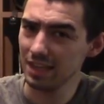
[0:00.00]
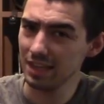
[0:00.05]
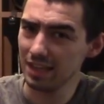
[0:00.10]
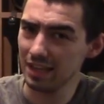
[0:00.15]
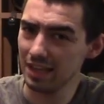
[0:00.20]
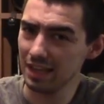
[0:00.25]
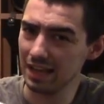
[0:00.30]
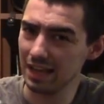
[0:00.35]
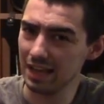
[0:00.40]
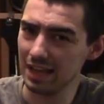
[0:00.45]

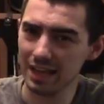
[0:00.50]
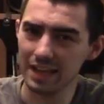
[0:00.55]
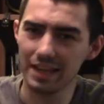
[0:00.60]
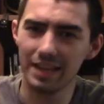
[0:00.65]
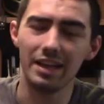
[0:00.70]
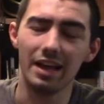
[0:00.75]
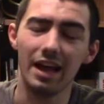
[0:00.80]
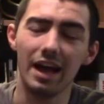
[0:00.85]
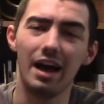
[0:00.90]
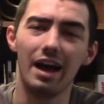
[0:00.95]

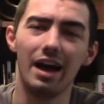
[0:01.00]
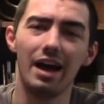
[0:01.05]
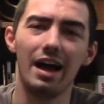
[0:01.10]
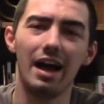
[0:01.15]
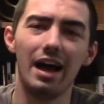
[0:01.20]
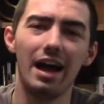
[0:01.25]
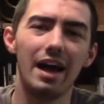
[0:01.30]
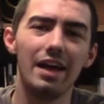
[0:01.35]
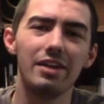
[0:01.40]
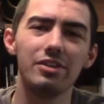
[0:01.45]
I
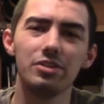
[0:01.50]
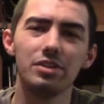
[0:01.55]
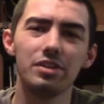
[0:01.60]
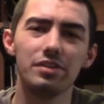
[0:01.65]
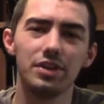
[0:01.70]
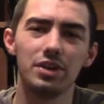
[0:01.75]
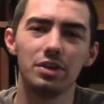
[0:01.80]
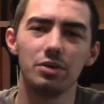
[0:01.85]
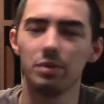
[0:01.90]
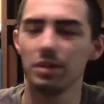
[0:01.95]
don't
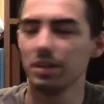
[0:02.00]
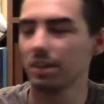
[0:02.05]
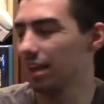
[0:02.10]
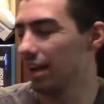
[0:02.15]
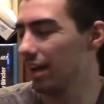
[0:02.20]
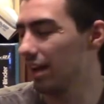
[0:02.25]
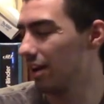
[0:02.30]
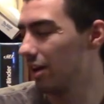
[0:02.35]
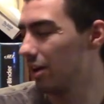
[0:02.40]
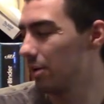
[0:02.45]
even know what
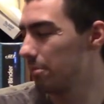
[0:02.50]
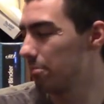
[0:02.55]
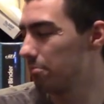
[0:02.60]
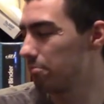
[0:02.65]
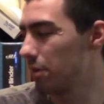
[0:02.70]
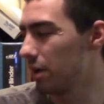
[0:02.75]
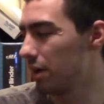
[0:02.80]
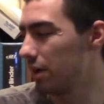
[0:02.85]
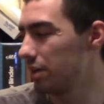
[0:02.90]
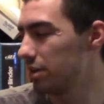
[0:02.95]
the hell
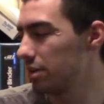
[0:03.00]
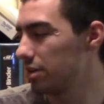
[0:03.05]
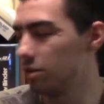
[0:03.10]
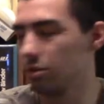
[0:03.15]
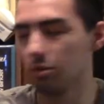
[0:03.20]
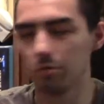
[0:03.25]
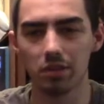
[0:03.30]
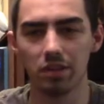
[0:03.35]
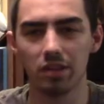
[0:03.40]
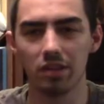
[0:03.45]
I'm going to
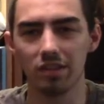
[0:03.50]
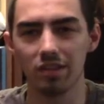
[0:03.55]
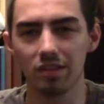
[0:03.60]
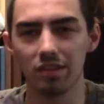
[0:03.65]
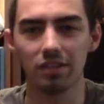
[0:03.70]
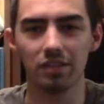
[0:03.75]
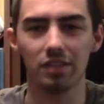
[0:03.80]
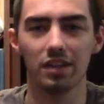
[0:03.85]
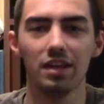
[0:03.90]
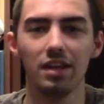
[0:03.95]
do with this is
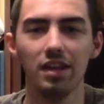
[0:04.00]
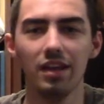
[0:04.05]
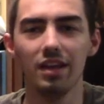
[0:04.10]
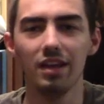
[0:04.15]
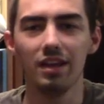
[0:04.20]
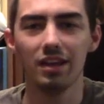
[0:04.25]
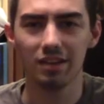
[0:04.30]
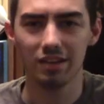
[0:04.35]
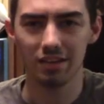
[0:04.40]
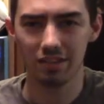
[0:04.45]
the thing.
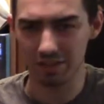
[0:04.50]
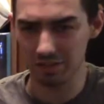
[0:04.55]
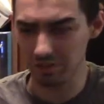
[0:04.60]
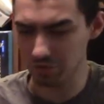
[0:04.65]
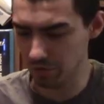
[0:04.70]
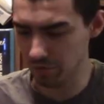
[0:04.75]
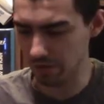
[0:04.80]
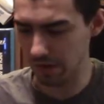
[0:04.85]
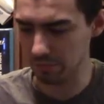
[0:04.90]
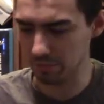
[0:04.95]
Because, in
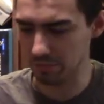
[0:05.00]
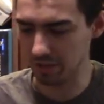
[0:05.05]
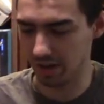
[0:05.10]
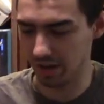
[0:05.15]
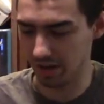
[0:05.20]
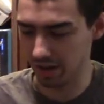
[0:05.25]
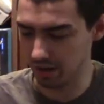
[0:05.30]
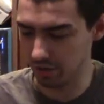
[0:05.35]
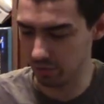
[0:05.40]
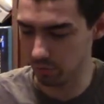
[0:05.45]
truth, I'm
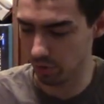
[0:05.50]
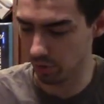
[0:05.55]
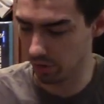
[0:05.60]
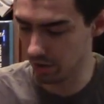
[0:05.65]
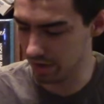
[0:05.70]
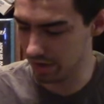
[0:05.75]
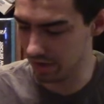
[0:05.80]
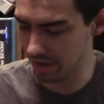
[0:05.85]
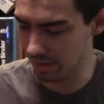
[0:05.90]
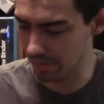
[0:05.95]
kind of
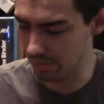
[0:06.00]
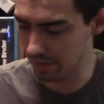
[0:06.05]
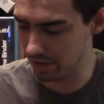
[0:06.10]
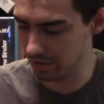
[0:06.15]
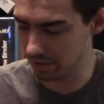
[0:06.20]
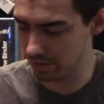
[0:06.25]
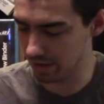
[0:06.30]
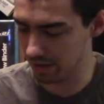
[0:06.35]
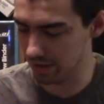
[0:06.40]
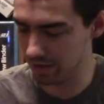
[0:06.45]
worried
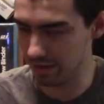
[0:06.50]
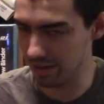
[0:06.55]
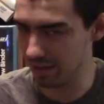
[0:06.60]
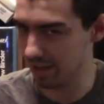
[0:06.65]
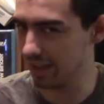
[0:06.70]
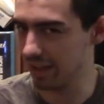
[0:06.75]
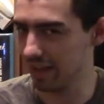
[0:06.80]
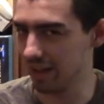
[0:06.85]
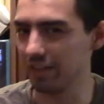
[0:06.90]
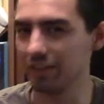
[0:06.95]
about,
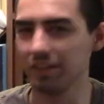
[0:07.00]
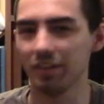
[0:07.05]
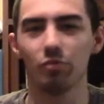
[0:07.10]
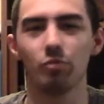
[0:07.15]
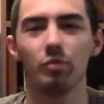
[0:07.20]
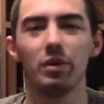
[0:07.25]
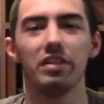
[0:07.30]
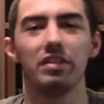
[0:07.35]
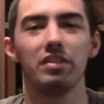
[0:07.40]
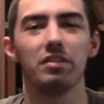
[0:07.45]
I just
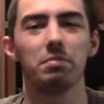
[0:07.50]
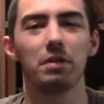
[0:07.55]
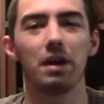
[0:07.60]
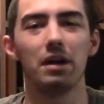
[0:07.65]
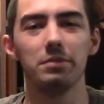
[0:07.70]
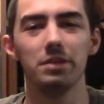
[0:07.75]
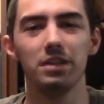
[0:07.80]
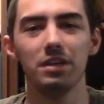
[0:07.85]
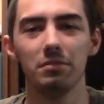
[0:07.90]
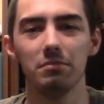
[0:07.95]
wasted
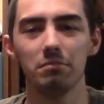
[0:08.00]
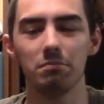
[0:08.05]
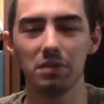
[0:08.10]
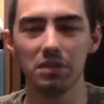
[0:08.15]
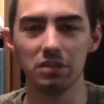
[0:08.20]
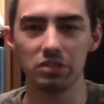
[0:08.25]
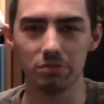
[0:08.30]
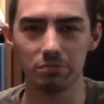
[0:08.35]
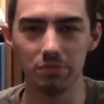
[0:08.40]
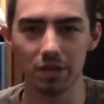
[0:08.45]
probably a
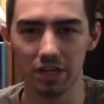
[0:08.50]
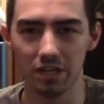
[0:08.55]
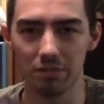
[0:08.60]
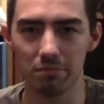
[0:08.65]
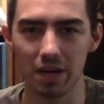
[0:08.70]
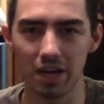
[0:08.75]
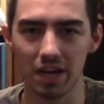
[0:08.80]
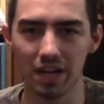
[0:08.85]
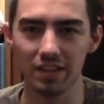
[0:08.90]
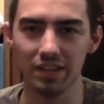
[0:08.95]
bunch of money
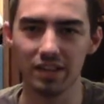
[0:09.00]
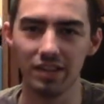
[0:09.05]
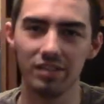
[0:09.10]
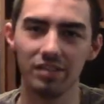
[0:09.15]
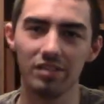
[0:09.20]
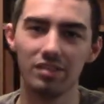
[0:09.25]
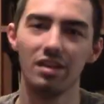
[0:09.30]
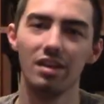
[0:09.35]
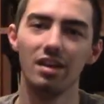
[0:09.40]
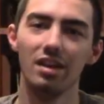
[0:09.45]
buying
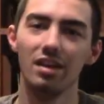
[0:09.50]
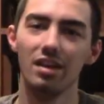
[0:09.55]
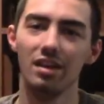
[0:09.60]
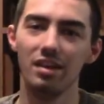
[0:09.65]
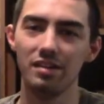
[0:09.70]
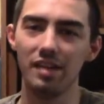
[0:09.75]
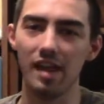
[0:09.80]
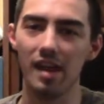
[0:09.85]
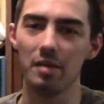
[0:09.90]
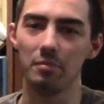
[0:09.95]
this
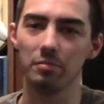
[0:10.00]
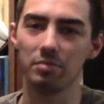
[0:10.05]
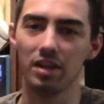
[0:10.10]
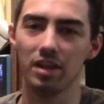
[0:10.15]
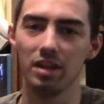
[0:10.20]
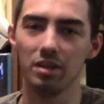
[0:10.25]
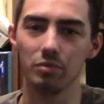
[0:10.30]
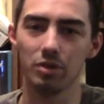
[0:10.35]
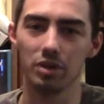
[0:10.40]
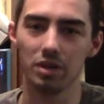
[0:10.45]
damn
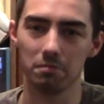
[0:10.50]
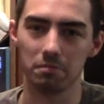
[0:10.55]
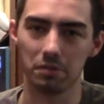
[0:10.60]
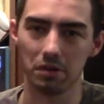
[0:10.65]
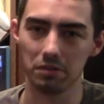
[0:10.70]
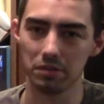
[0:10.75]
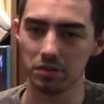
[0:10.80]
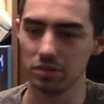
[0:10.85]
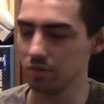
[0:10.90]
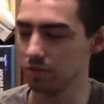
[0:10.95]
thing when I
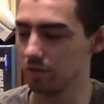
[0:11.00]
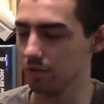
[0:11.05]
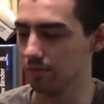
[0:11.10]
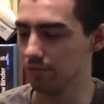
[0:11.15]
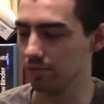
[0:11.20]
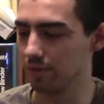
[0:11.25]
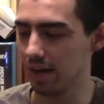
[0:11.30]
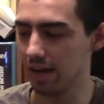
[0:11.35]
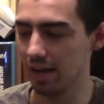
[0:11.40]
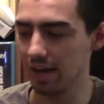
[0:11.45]
probably should
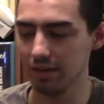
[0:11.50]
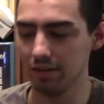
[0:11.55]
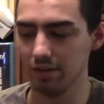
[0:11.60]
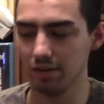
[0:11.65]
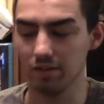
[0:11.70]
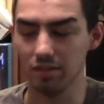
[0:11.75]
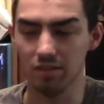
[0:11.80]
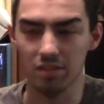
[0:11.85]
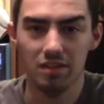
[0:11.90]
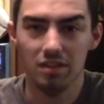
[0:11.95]
have not.
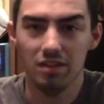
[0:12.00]
Because,